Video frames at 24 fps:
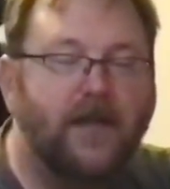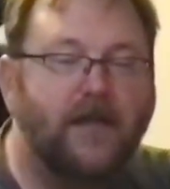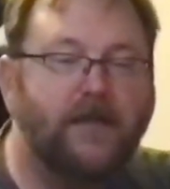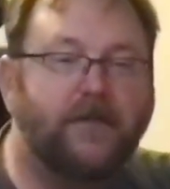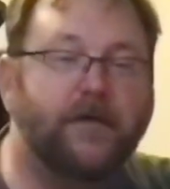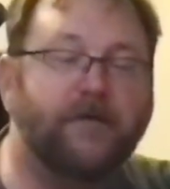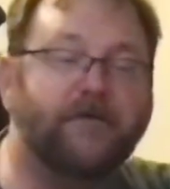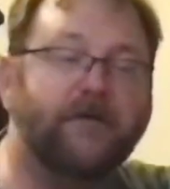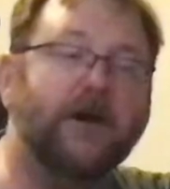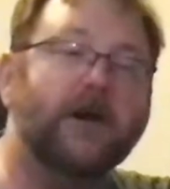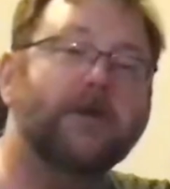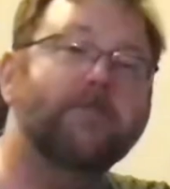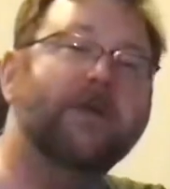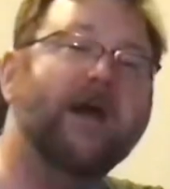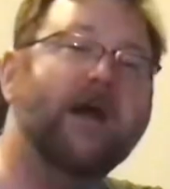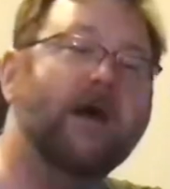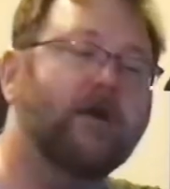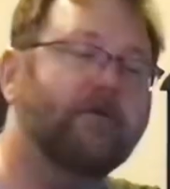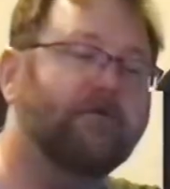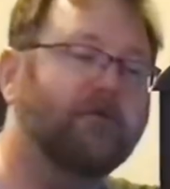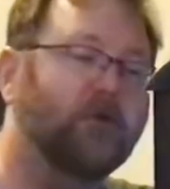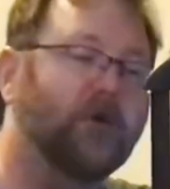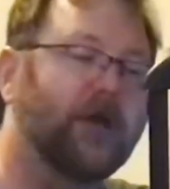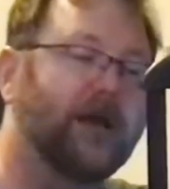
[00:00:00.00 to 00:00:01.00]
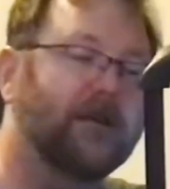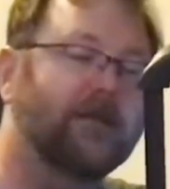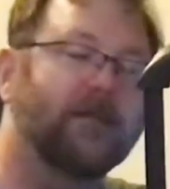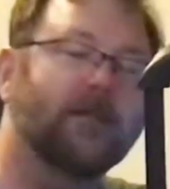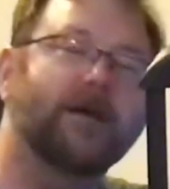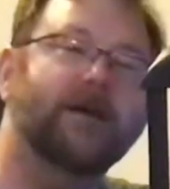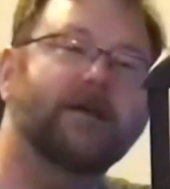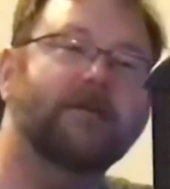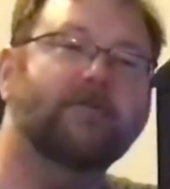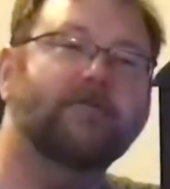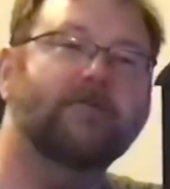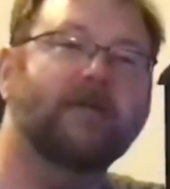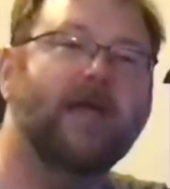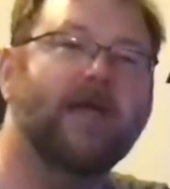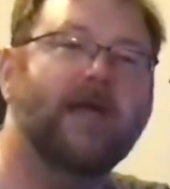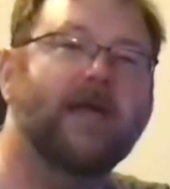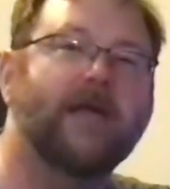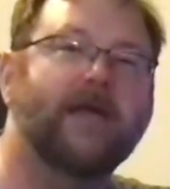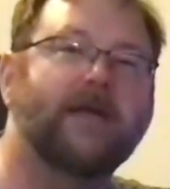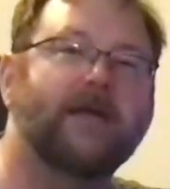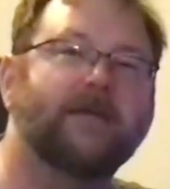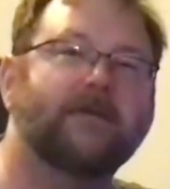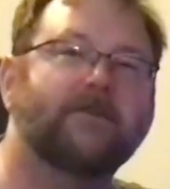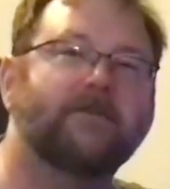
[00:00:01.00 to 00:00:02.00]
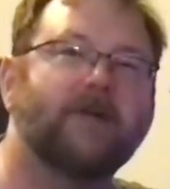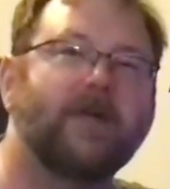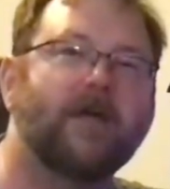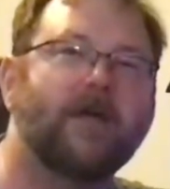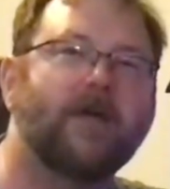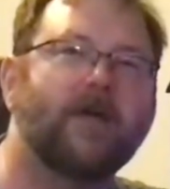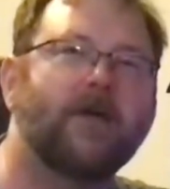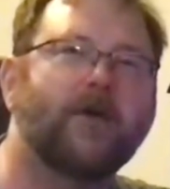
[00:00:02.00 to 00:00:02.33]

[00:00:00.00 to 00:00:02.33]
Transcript: They're very powerful headlights, and